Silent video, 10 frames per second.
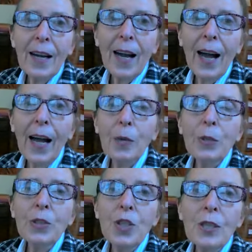I will
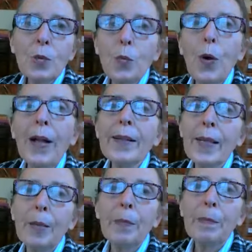just
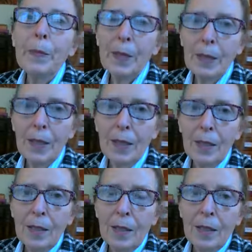welcome
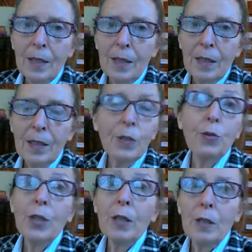the
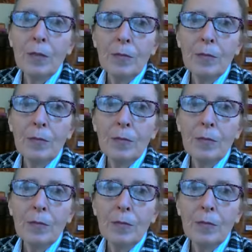drill.